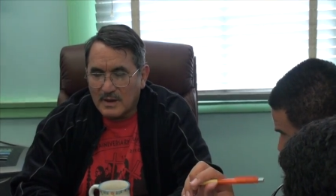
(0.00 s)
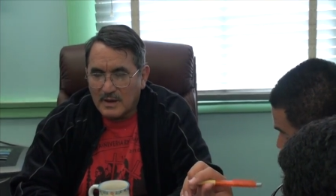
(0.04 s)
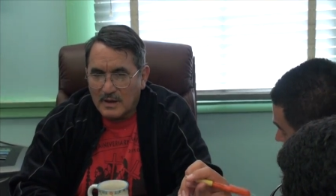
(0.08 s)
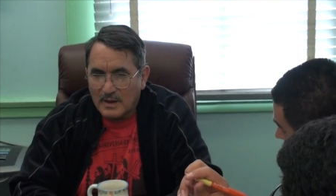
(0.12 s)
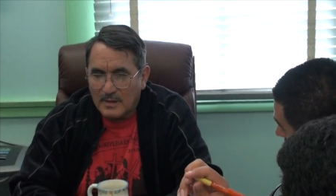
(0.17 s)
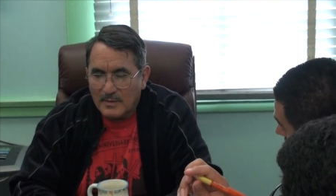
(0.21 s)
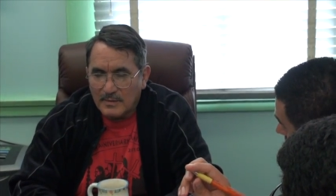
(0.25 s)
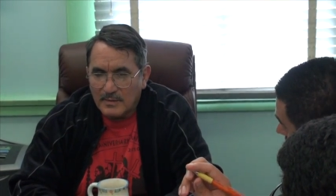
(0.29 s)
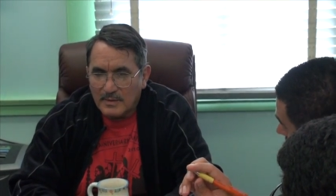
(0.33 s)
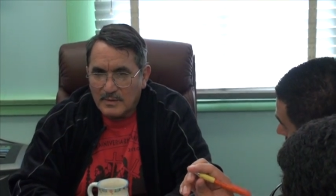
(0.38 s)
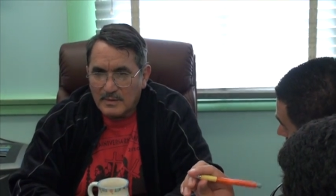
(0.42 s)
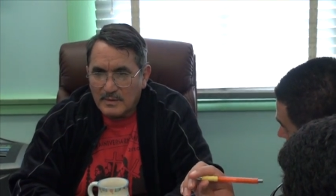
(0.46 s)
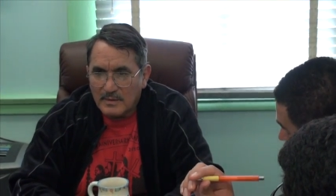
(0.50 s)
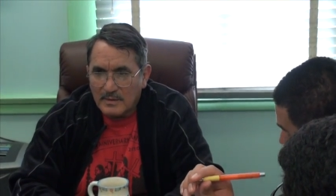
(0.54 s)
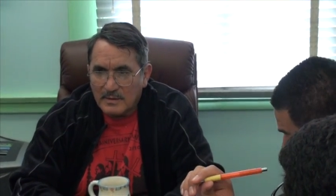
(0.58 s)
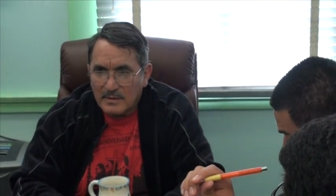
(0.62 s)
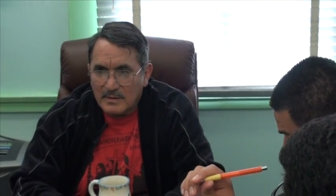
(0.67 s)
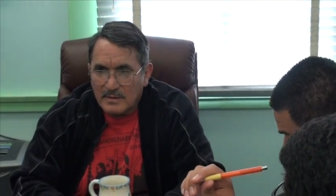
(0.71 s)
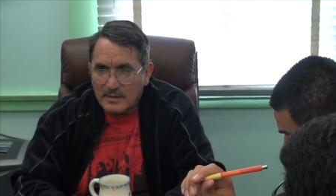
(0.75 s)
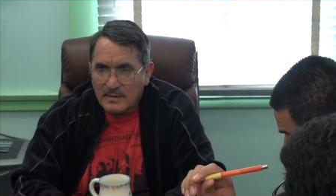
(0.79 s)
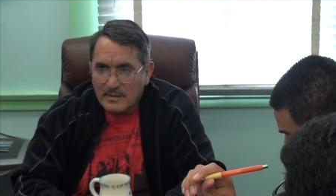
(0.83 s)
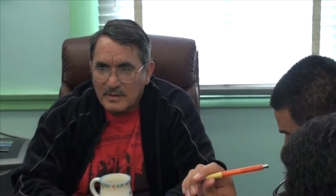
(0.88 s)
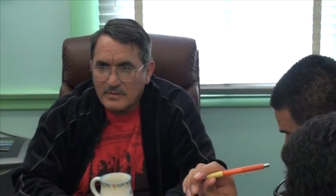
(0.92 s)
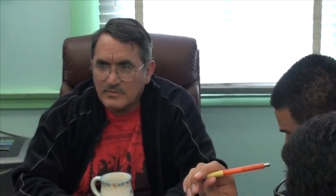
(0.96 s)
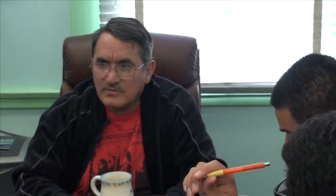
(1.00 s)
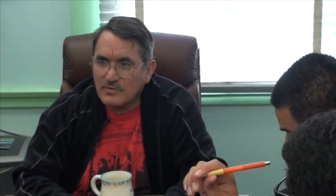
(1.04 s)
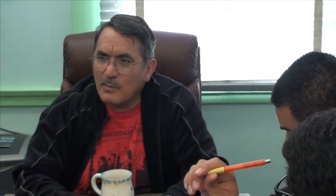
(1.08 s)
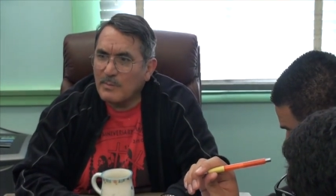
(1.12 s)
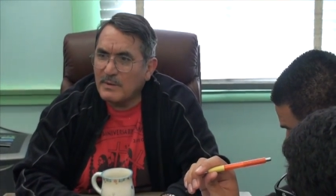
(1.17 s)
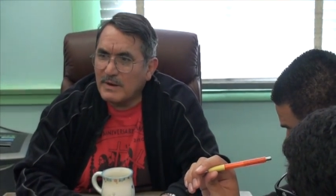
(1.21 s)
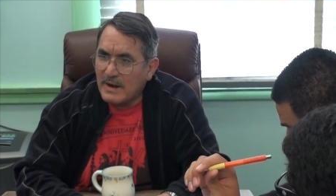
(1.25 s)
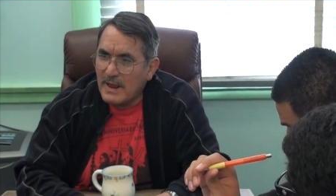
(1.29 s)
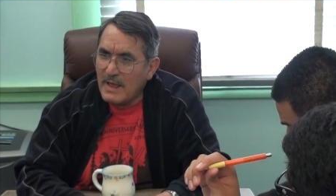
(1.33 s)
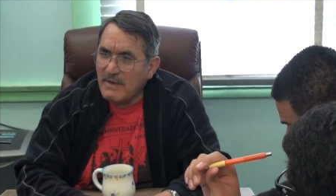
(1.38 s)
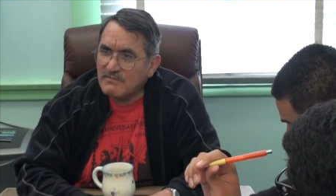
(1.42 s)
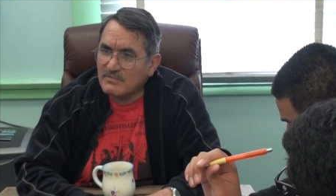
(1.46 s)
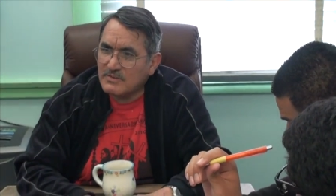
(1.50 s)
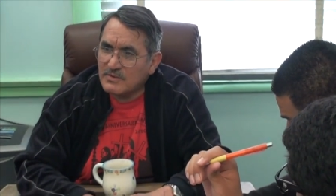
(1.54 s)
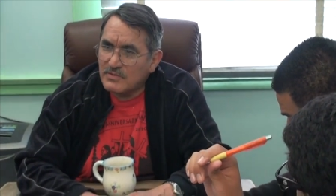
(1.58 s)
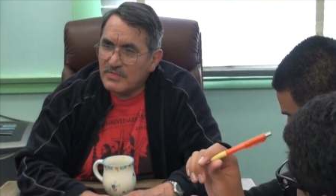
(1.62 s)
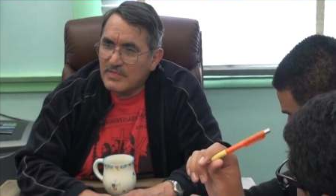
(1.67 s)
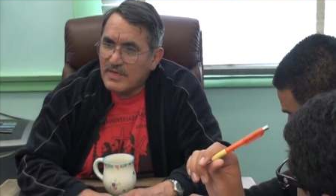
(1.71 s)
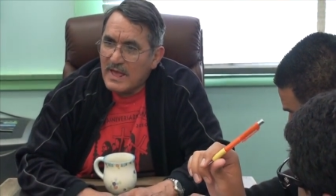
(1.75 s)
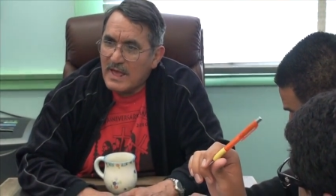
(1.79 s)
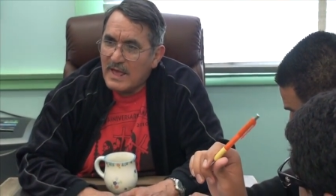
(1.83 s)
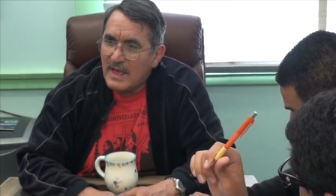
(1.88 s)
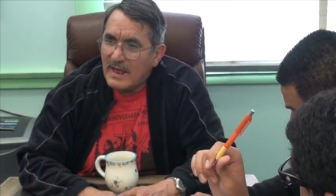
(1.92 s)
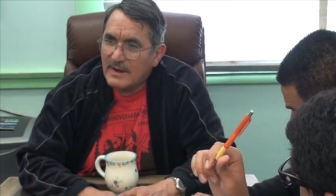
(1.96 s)
Um, so, but after
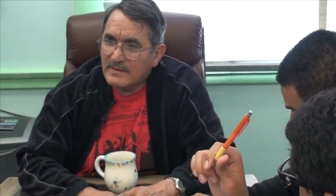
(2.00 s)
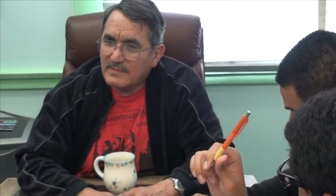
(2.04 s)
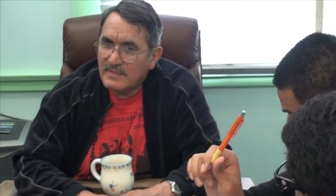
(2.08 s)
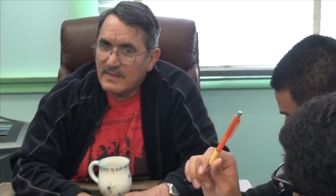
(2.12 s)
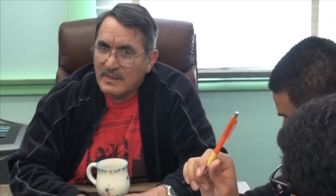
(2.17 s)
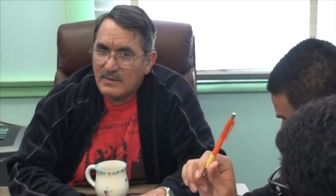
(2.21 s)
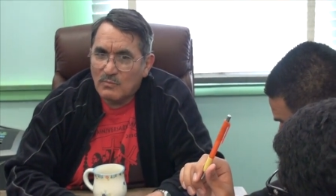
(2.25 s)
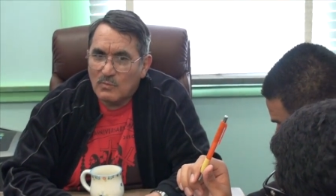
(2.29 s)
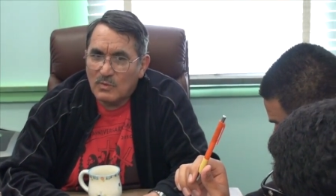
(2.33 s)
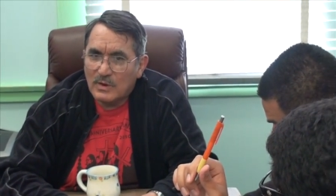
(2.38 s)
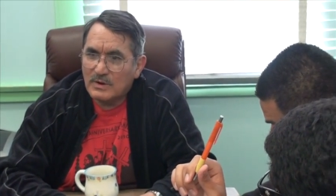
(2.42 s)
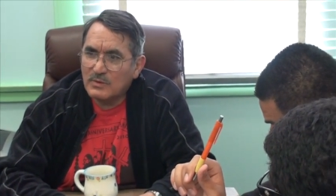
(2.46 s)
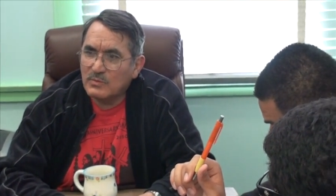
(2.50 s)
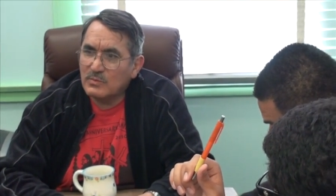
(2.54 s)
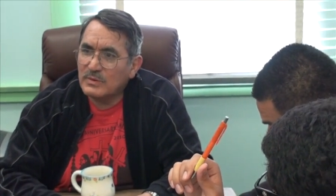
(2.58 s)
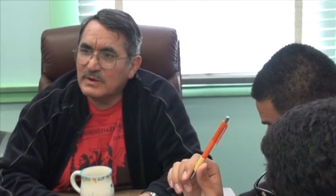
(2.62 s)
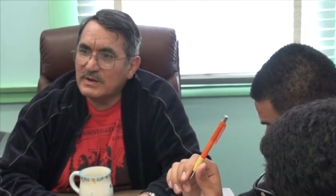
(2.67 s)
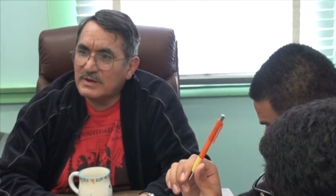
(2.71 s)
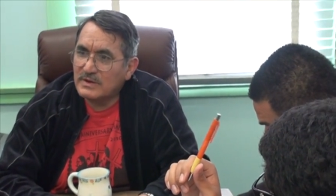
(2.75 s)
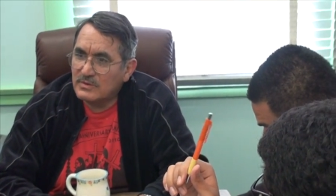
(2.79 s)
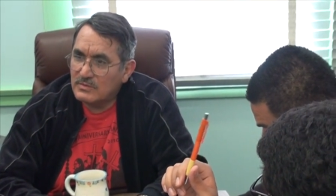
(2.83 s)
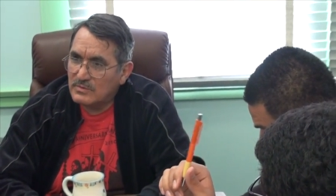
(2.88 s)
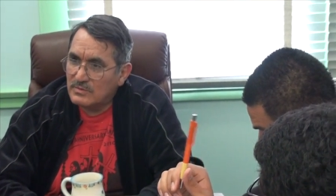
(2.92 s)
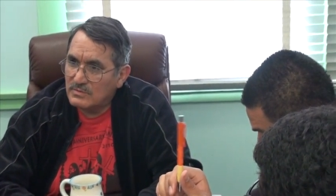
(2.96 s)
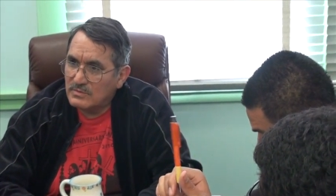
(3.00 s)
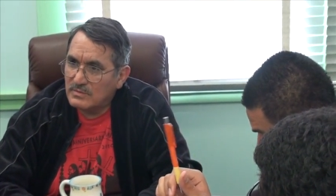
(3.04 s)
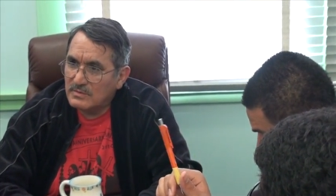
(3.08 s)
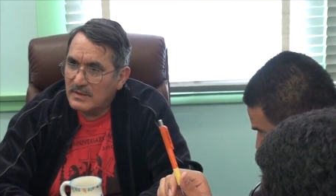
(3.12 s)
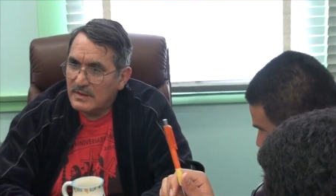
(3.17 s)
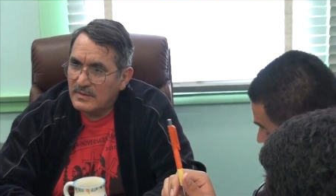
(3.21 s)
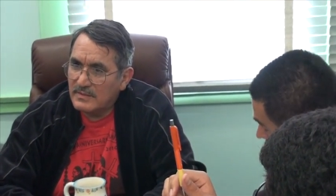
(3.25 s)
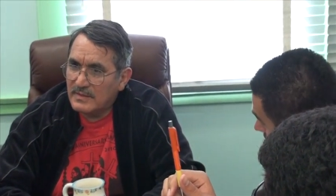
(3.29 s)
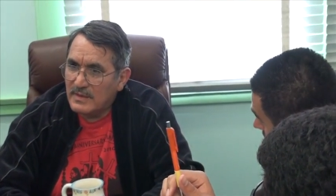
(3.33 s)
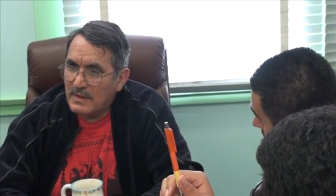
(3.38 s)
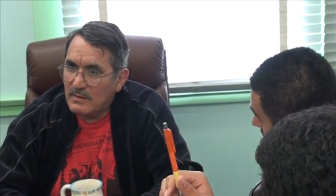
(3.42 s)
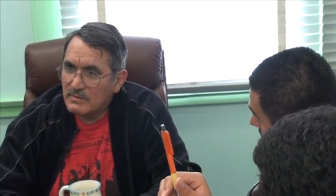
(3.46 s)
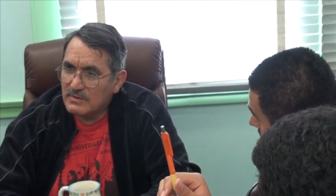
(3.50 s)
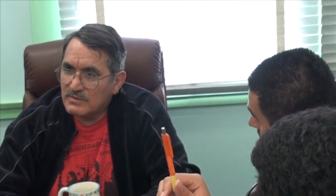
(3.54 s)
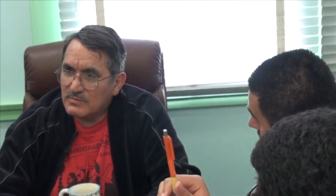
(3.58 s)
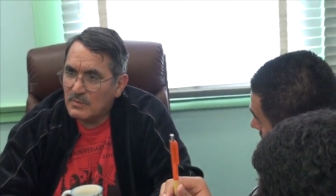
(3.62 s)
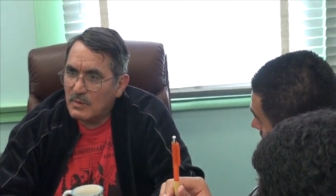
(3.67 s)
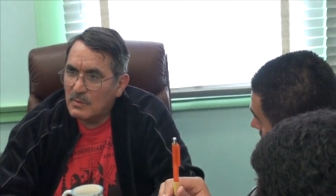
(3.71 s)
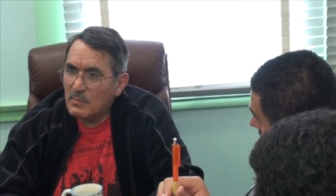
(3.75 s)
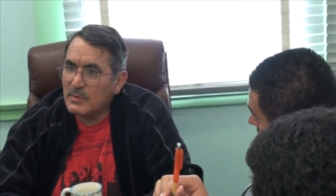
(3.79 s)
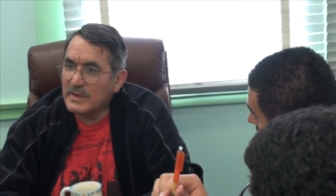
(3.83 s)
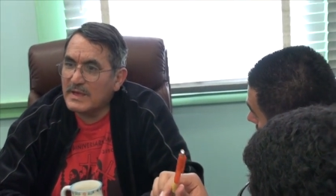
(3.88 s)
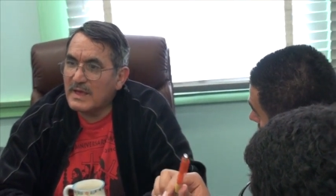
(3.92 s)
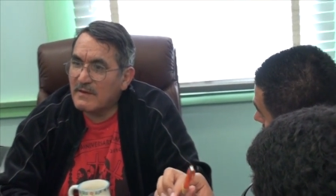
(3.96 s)
that, then what do we do? And that was,
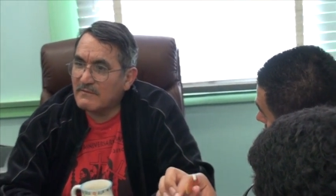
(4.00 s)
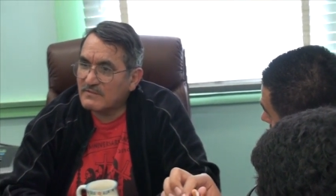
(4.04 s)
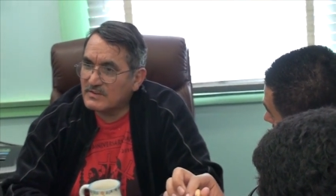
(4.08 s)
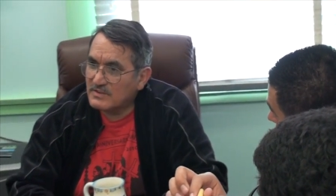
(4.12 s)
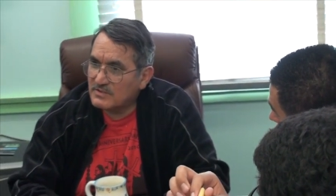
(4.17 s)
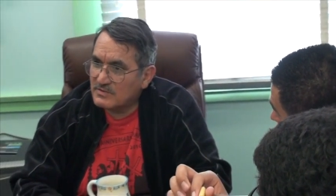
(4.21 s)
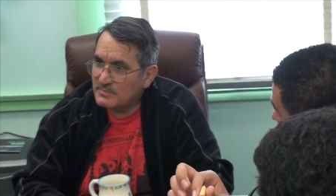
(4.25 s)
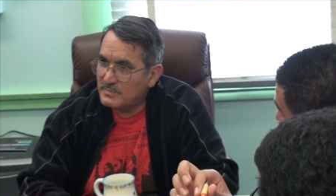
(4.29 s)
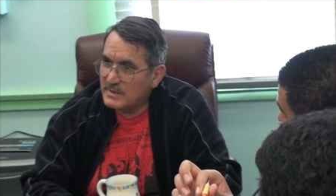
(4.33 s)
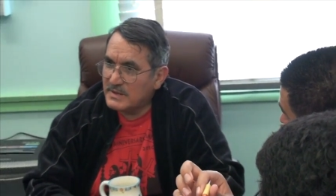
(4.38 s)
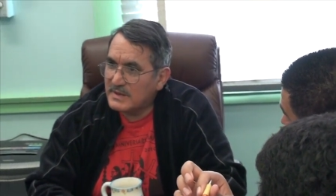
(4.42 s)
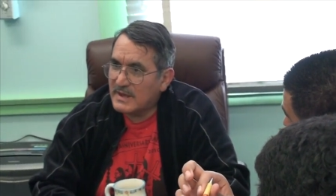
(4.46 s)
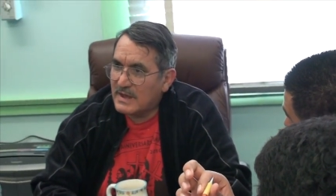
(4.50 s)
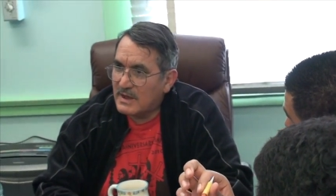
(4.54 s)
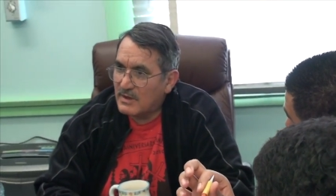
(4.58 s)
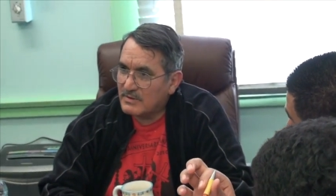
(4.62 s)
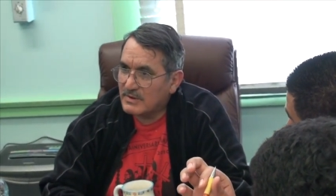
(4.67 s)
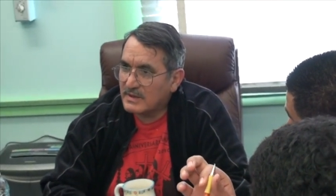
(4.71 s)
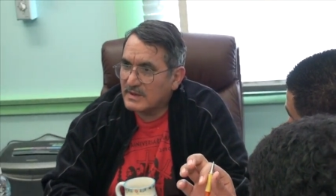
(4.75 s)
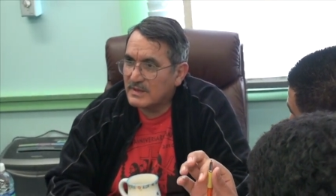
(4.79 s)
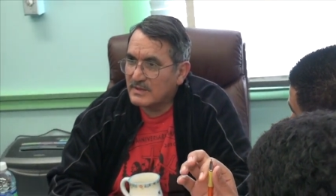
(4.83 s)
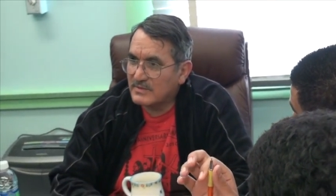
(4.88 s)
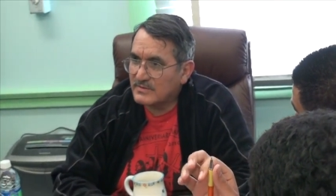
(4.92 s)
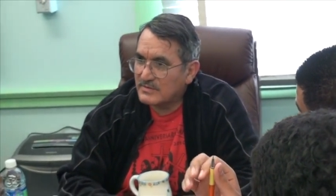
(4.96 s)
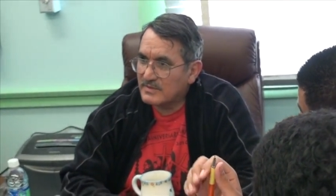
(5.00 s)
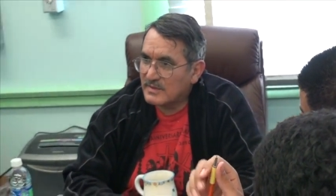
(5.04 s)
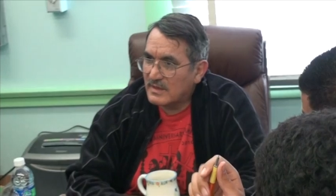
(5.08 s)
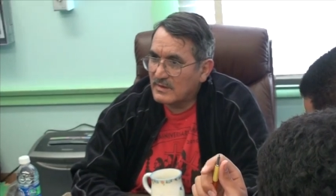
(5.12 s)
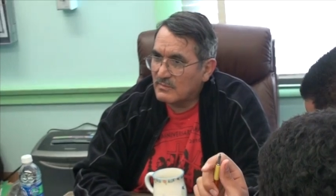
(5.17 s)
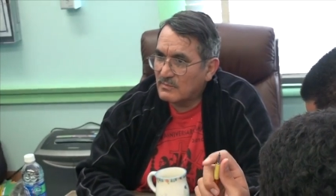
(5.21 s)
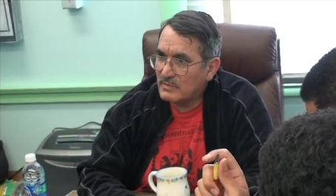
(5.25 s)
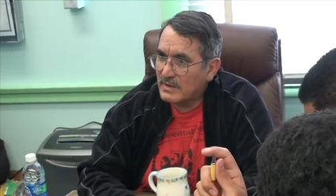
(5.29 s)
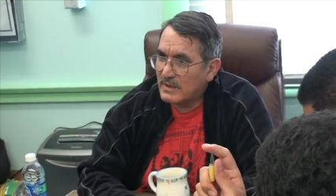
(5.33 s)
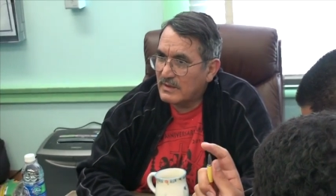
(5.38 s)
well, we have to speak out against that.